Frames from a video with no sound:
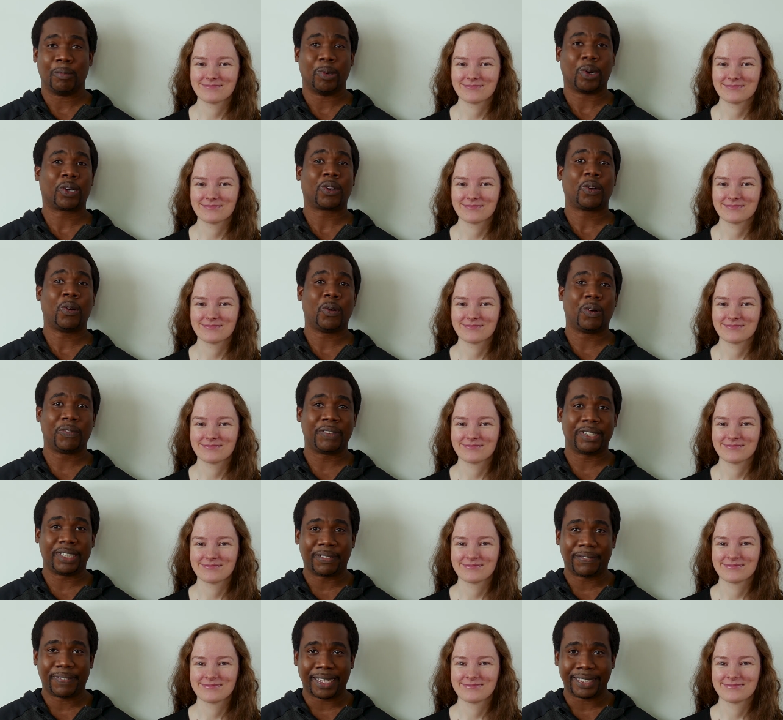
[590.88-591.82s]
Speaker 1: more
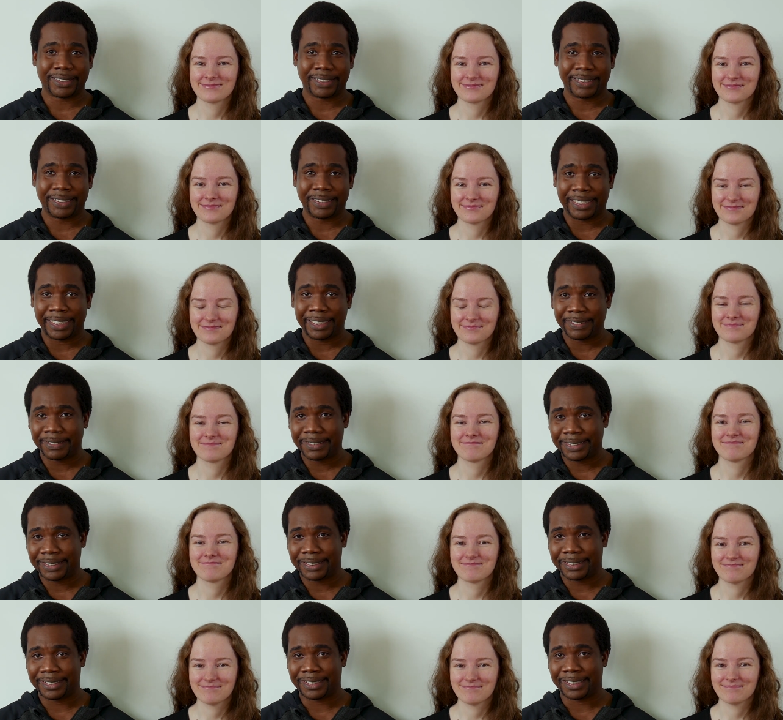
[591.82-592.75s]
COVID affected
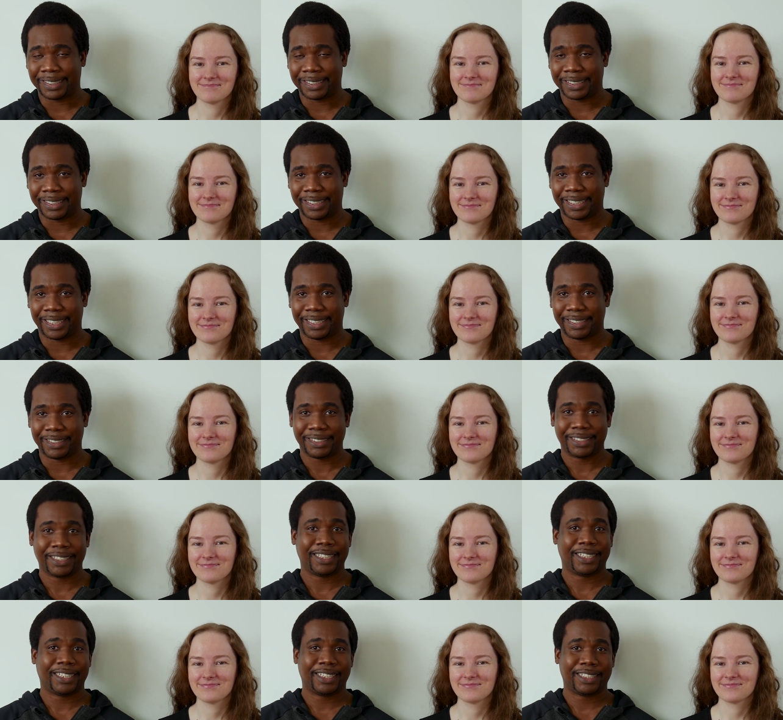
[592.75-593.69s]
areas in, then
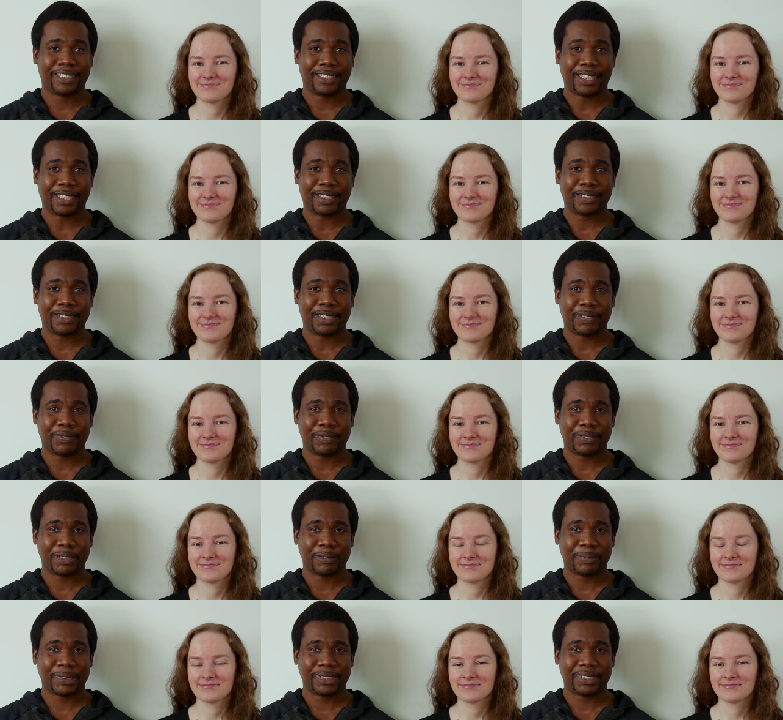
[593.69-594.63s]
that can
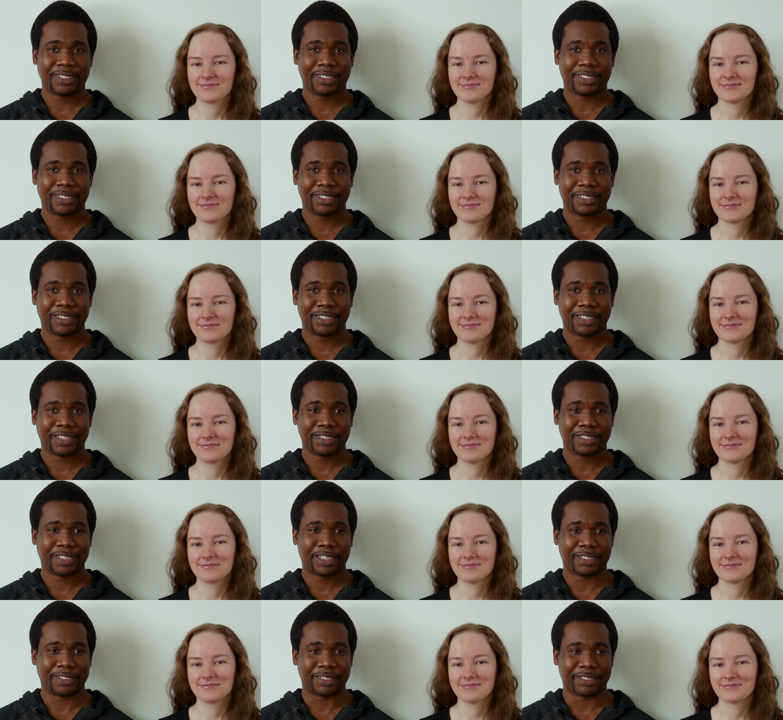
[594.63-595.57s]
definitely be a
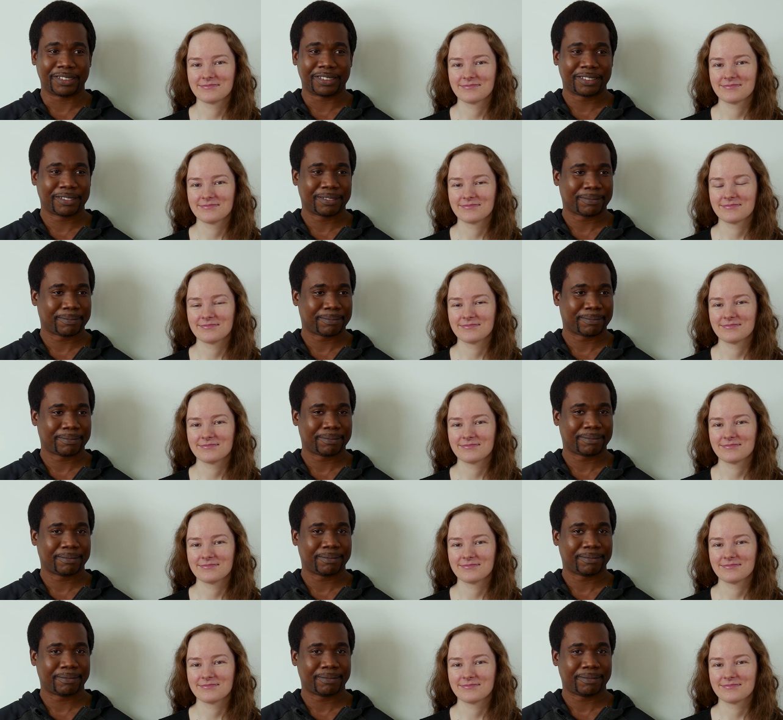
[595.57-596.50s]
challenge.
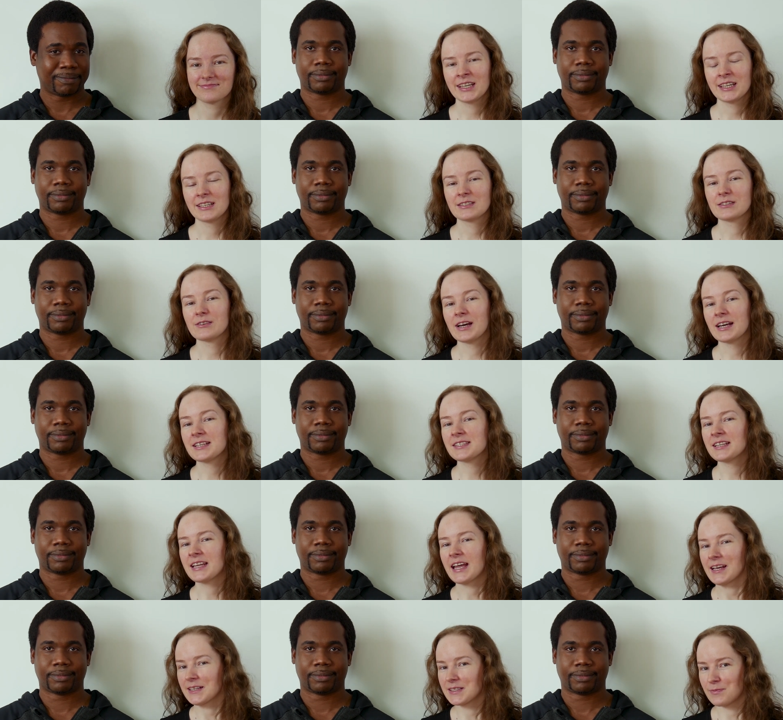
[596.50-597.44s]
Speaker 2: So as
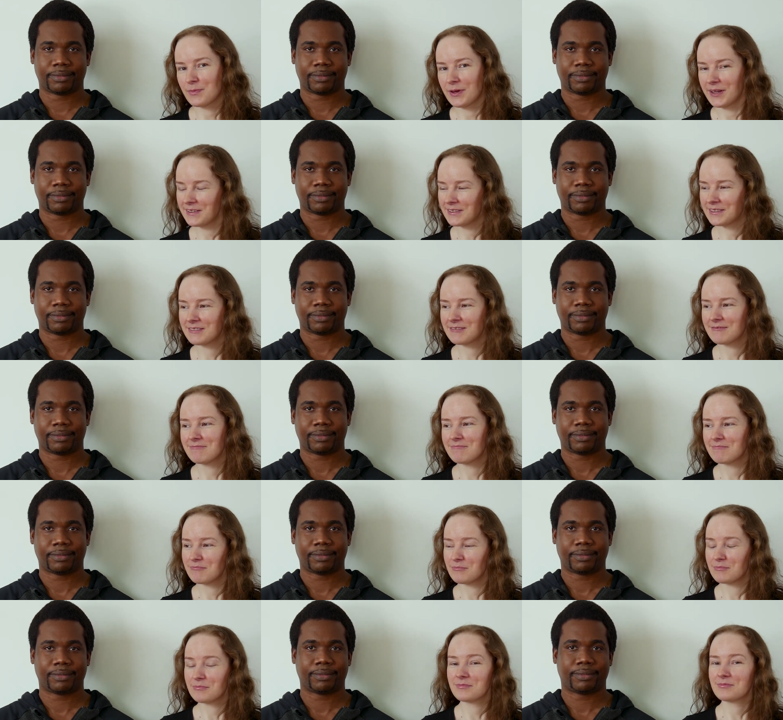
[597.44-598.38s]
an expat,
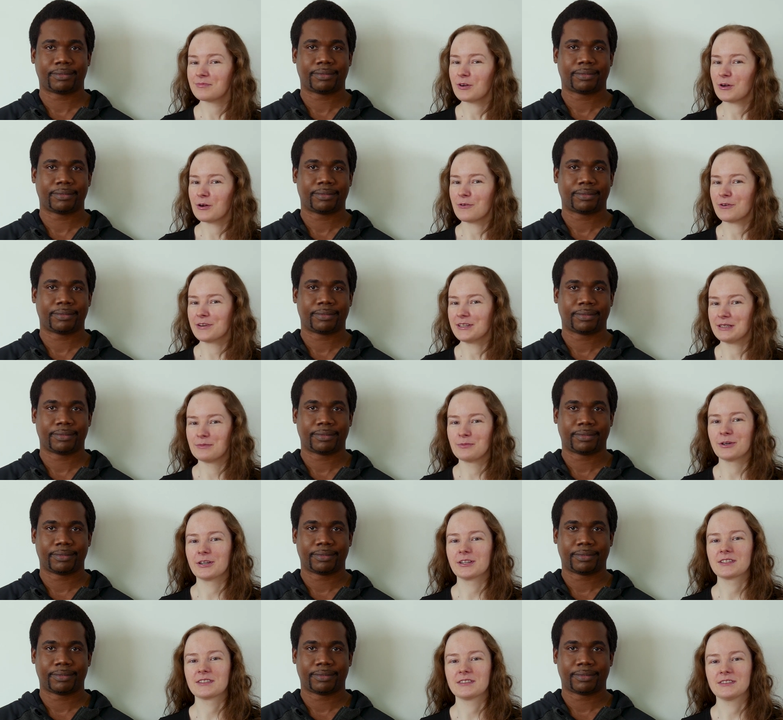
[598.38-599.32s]
already a
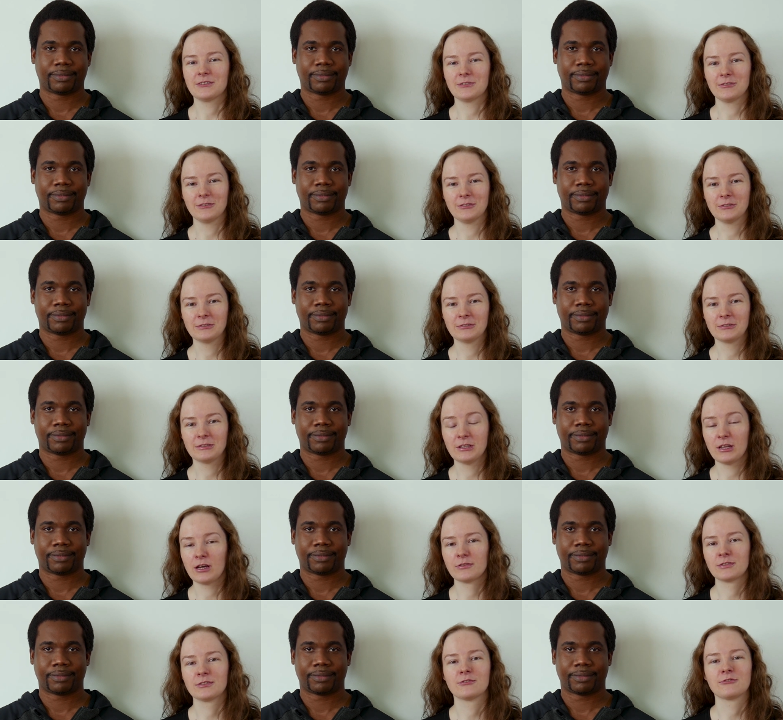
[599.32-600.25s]
person who
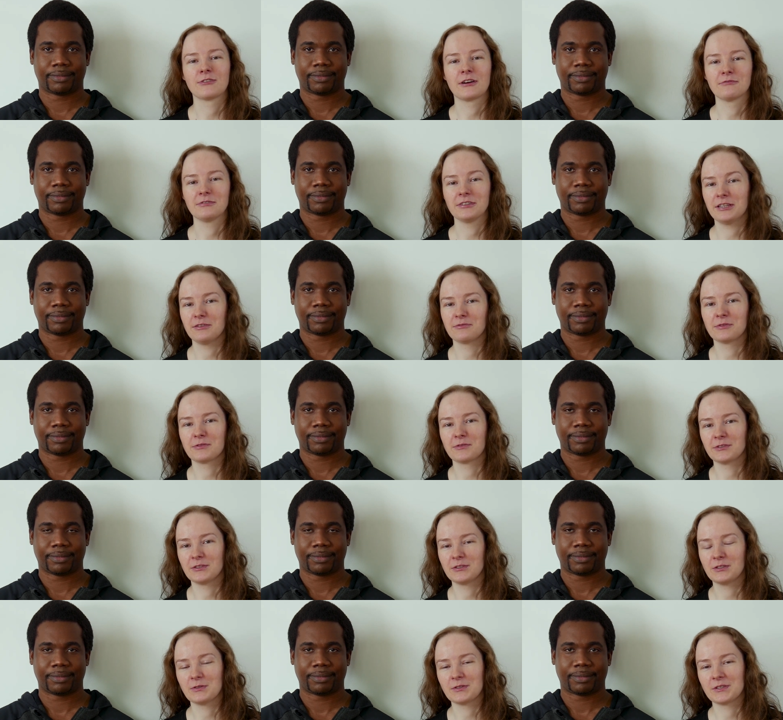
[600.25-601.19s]
loves to travel, even if you're
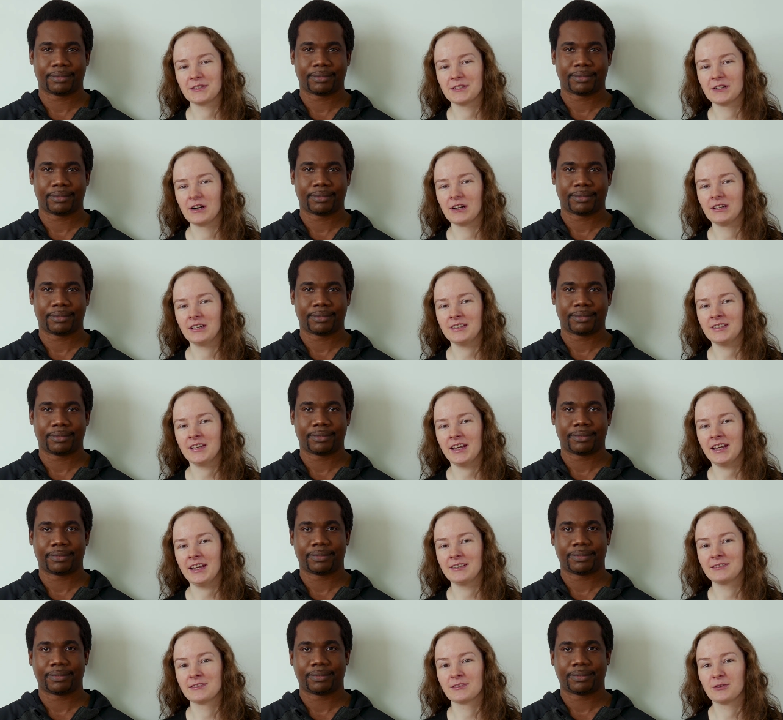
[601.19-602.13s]
not using a
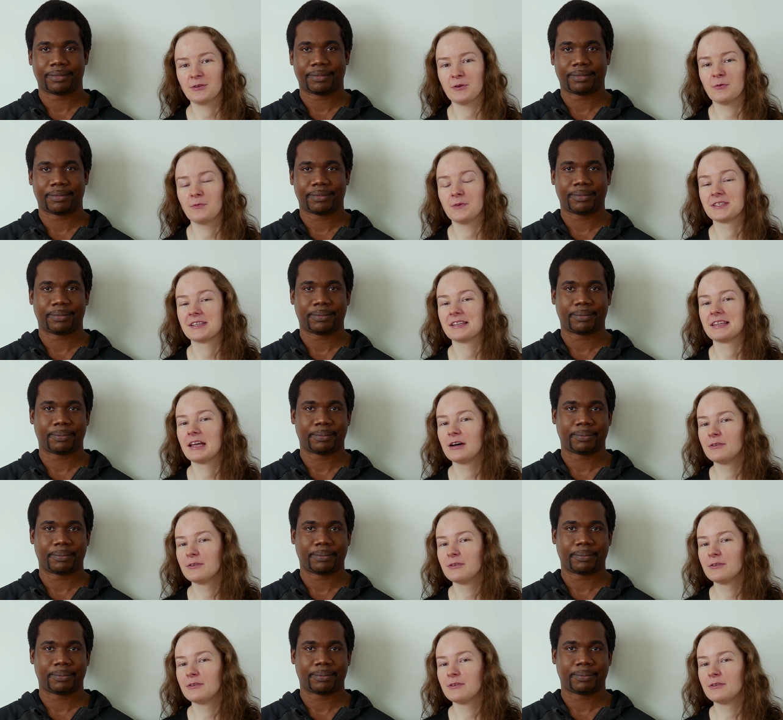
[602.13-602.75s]
holiday to go visit